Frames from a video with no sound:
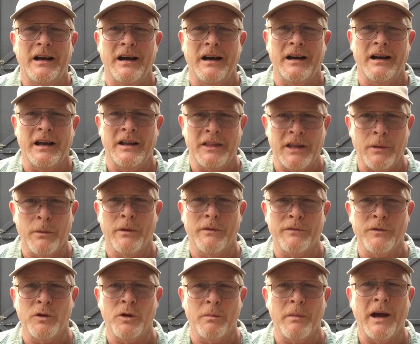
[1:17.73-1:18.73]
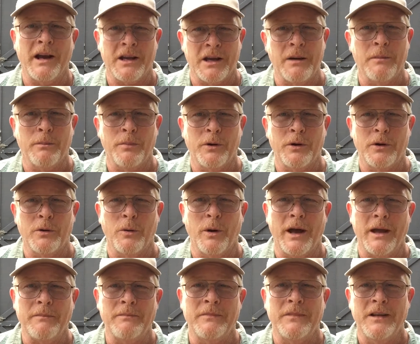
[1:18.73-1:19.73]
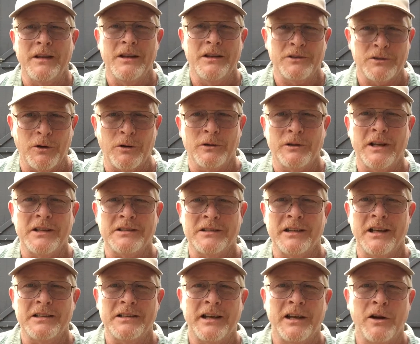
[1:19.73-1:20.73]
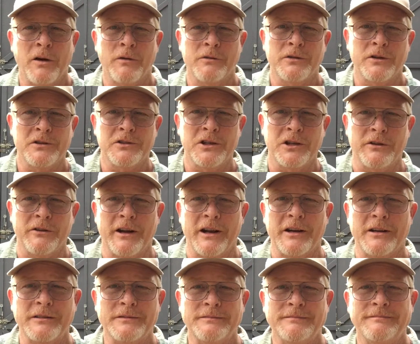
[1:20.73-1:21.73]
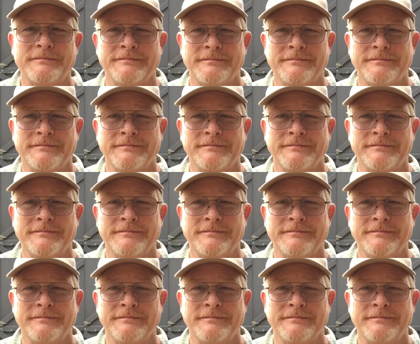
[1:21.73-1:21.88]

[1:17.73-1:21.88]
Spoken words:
And then we'll fuel it back up and put it away. So let's head over to the generator.